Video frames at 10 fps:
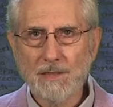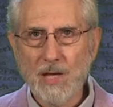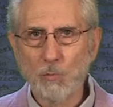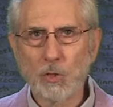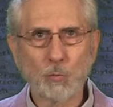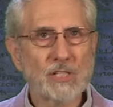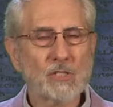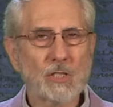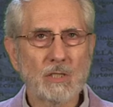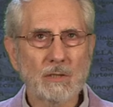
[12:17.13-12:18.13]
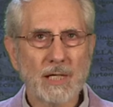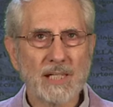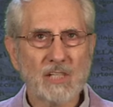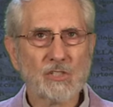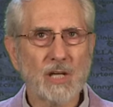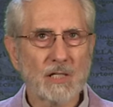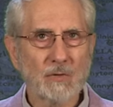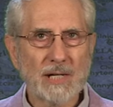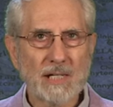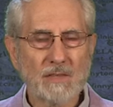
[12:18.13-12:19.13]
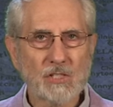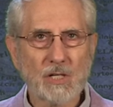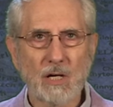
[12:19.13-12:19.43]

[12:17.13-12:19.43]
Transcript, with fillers: that will result in accelerating this